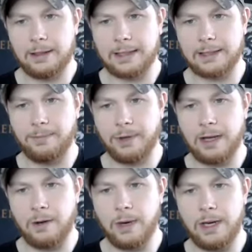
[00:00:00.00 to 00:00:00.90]
that's something
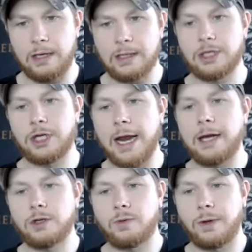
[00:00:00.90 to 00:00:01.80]
that we need to
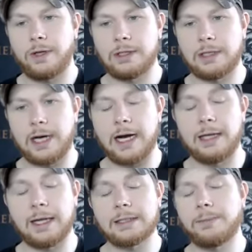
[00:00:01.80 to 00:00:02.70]
change within society,
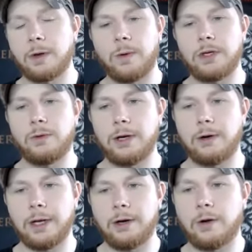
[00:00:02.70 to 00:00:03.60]
and that's something we do here
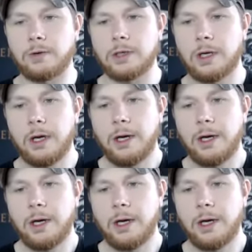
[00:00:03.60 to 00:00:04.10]
at Heroes.